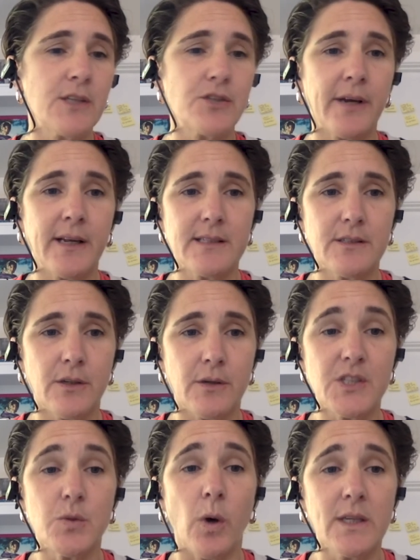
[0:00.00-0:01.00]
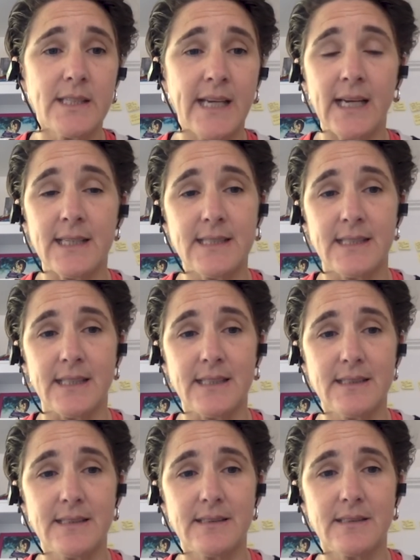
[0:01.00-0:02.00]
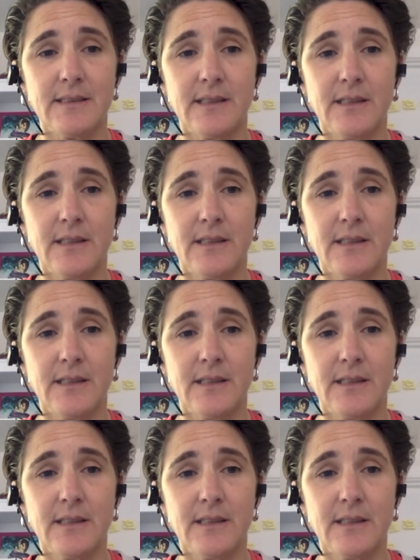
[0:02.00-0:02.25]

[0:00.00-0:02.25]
a strengths, you know, a SWOT analysis.